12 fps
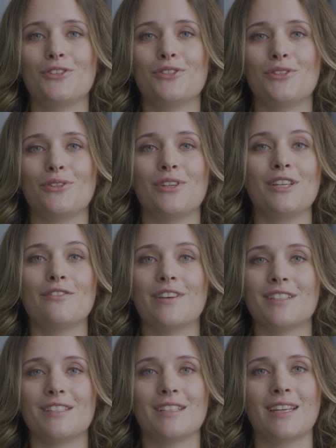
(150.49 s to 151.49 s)
to
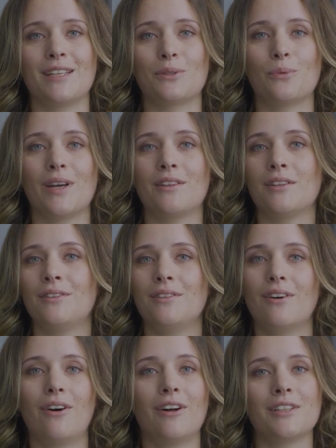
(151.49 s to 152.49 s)
investigate whether
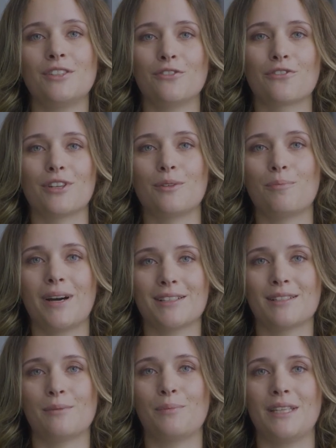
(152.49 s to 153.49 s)
all the different
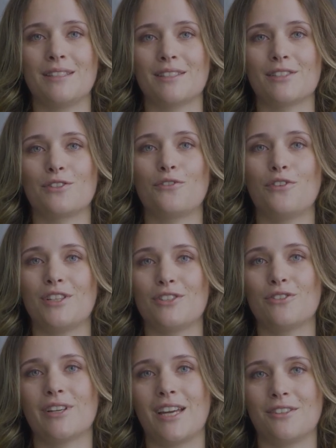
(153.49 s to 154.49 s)
puzzle pieces fit
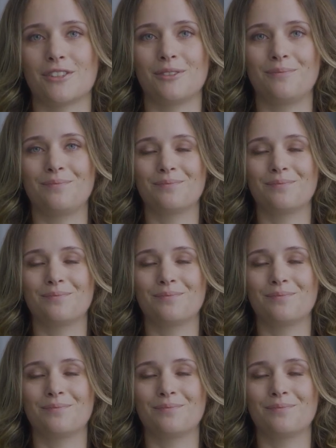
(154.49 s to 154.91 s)
together.